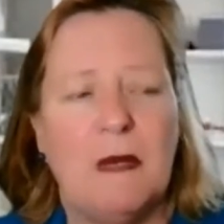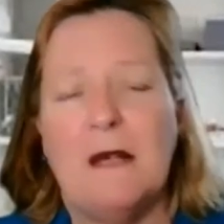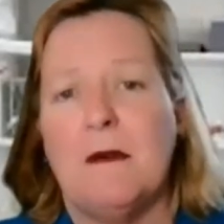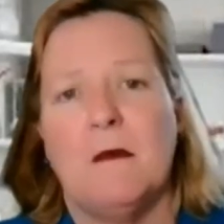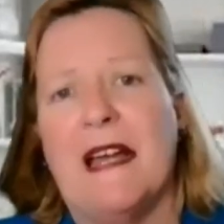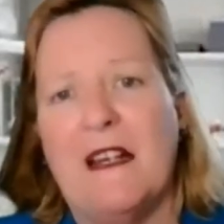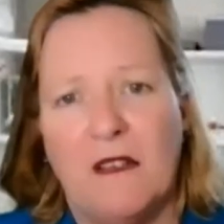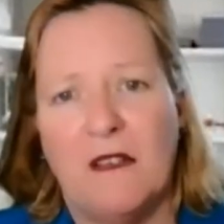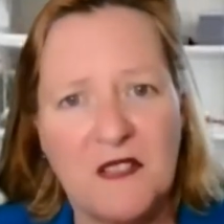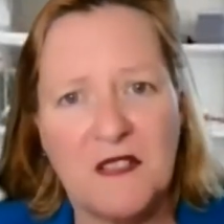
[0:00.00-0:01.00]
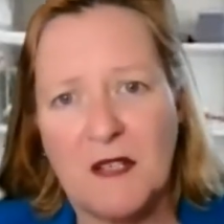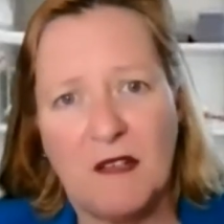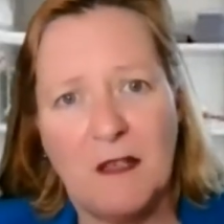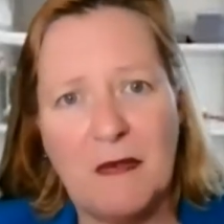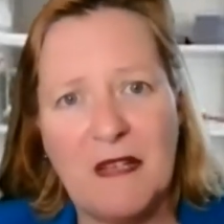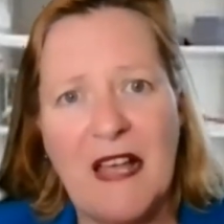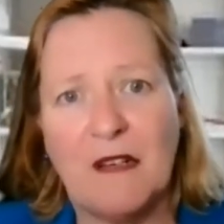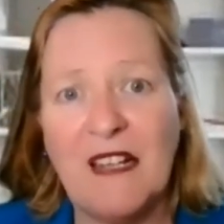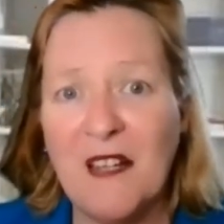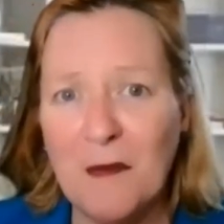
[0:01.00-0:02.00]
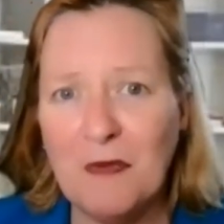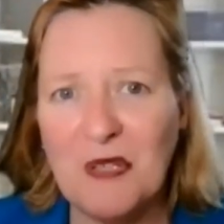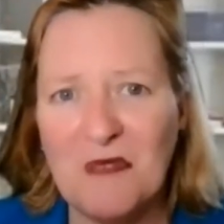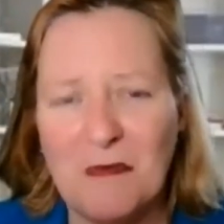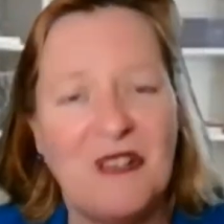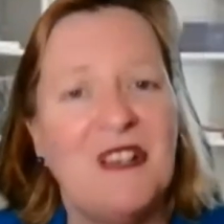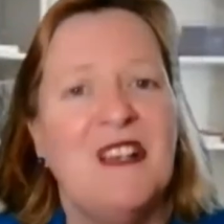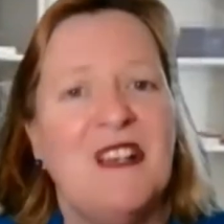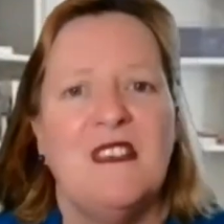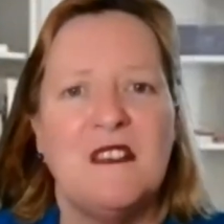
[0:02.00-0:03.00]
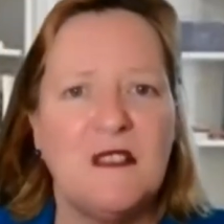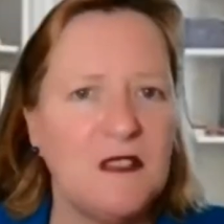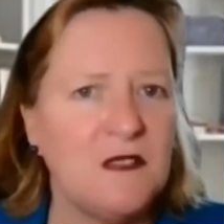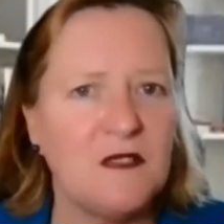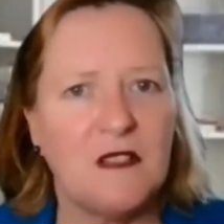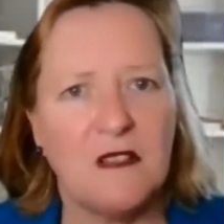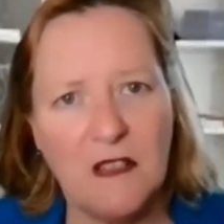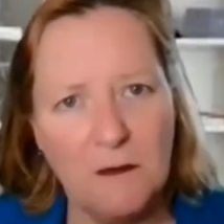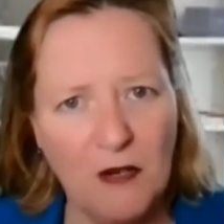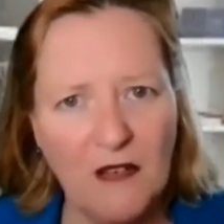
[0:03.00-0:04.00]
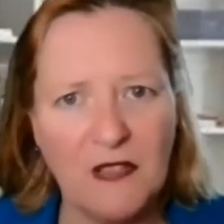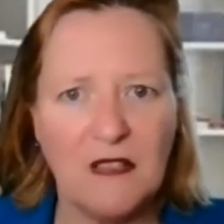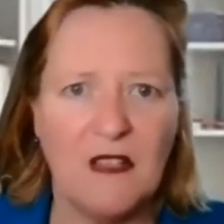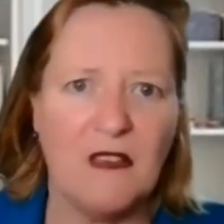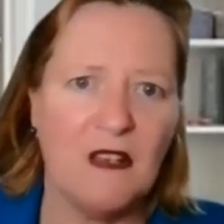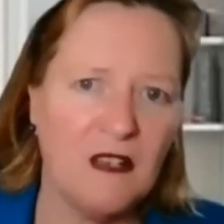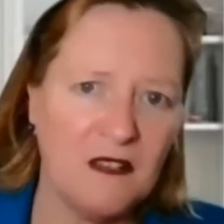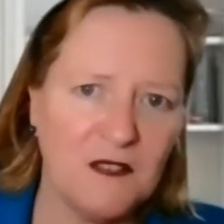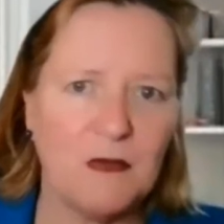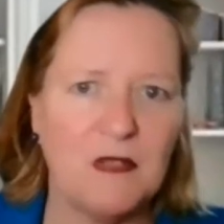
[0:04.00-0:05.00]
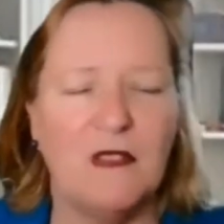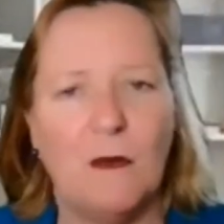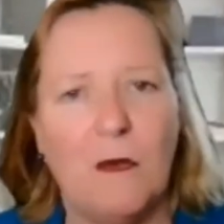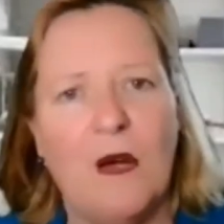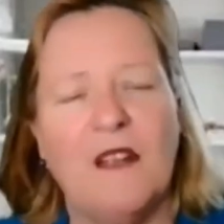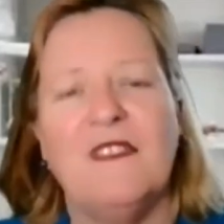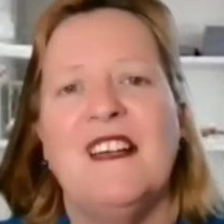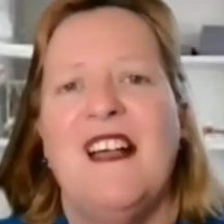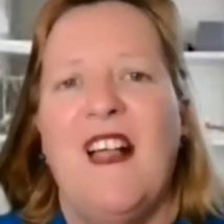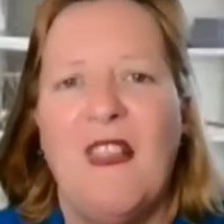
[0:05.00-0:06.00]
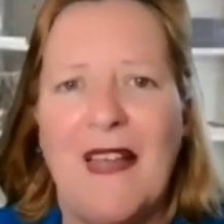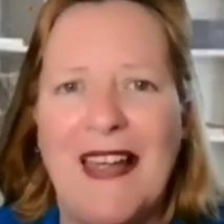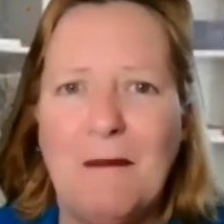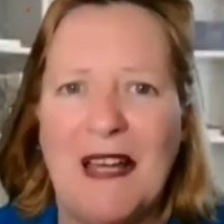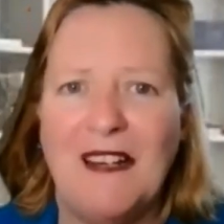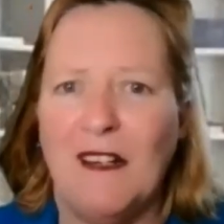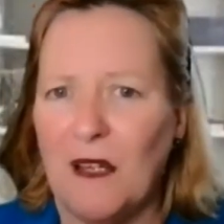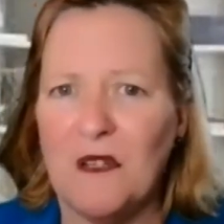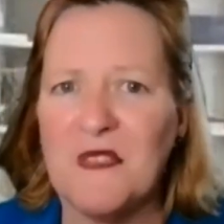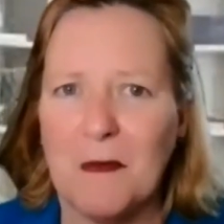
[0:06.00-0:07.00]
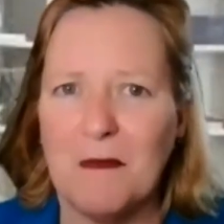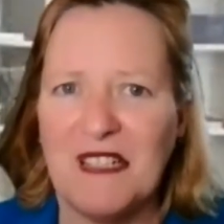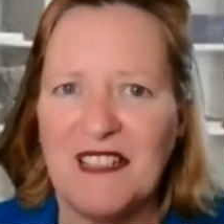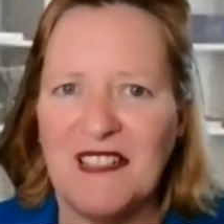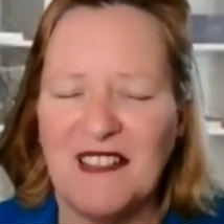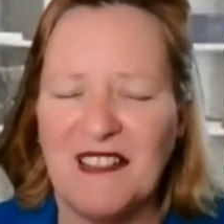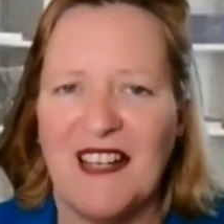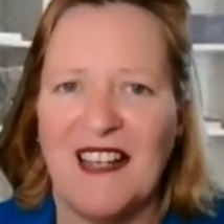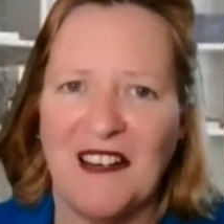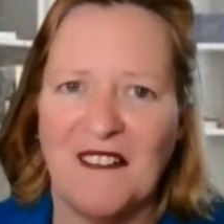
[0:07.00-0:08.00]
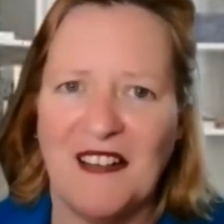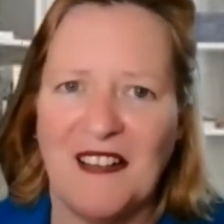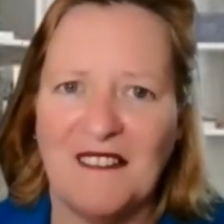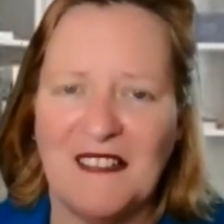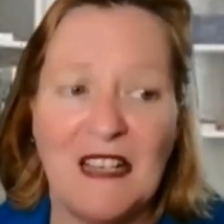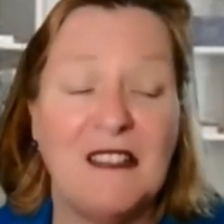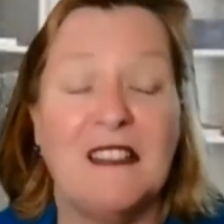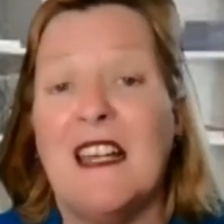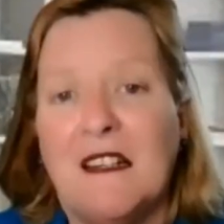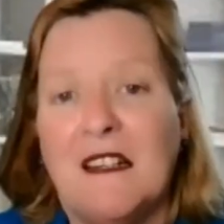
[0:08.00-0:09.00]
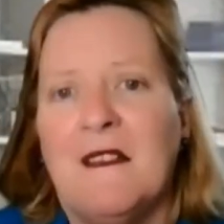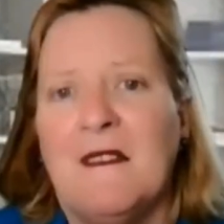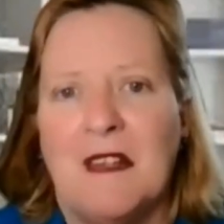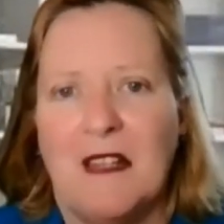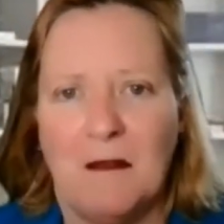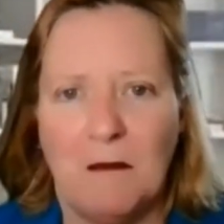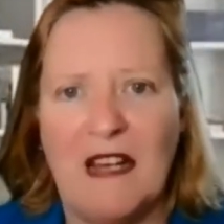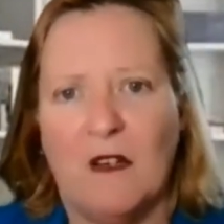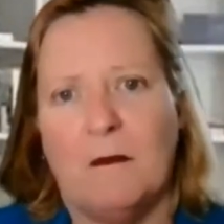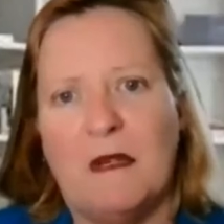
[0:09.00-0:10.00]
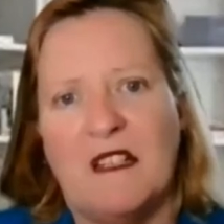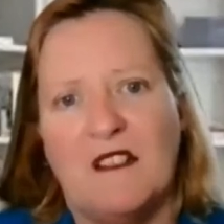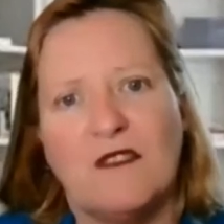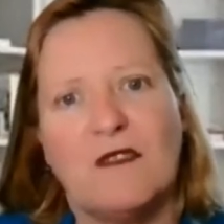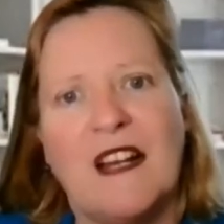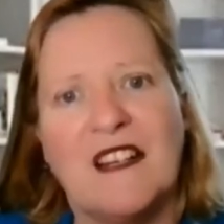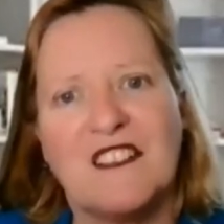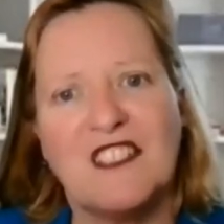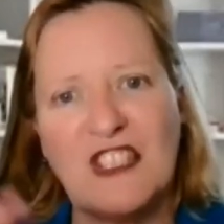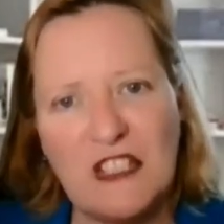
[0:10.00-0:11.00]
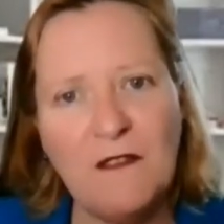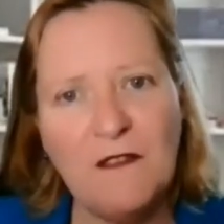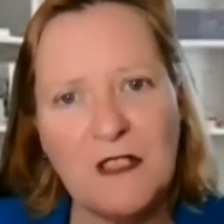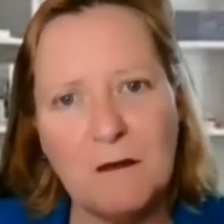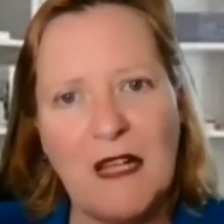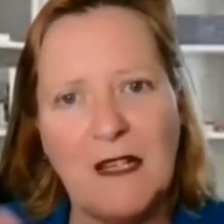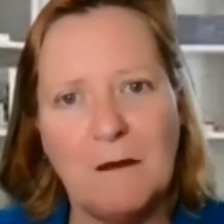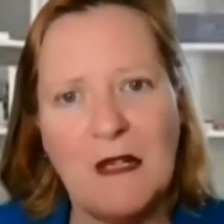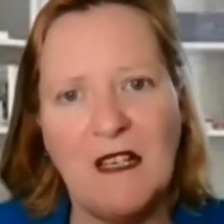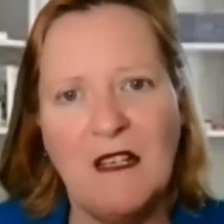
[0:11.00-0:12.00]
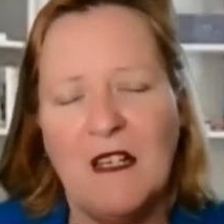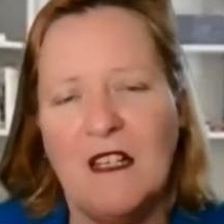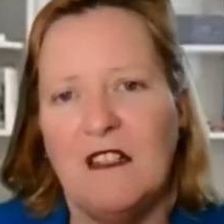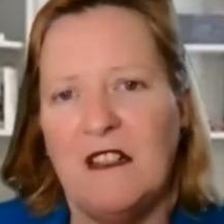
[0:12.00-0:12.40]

people may not necessarily be able to help you, but their sister, their brother, their husband, their wife, they may know somebody in that area. And, and again, it may not be a direct shift. It may be mm-hmm.